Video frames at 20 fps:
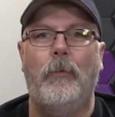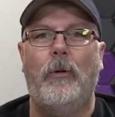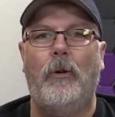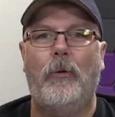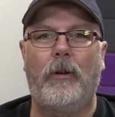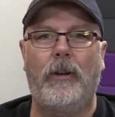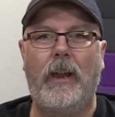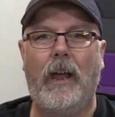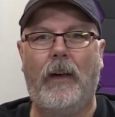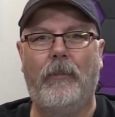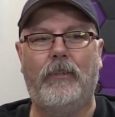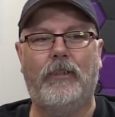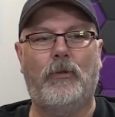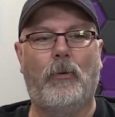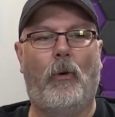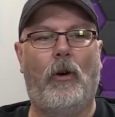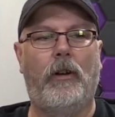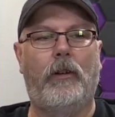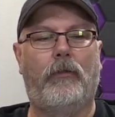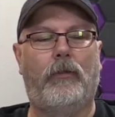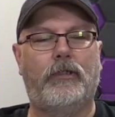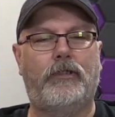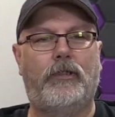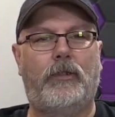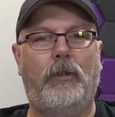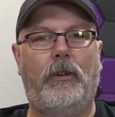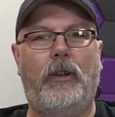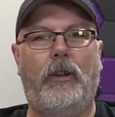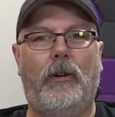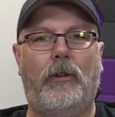we wouldn't have this wonderful
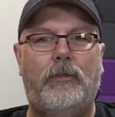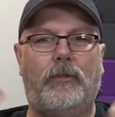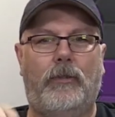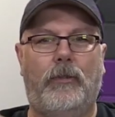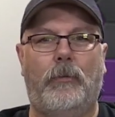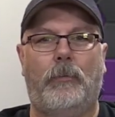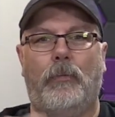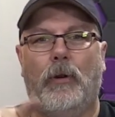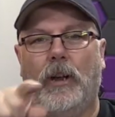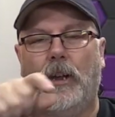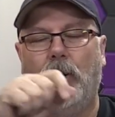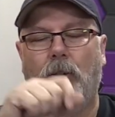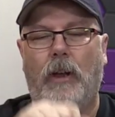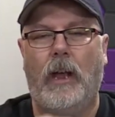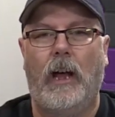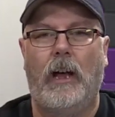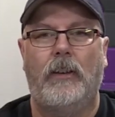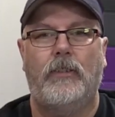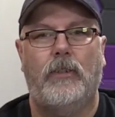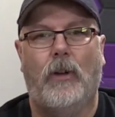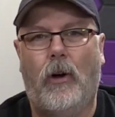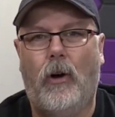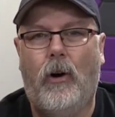studio to bring you guys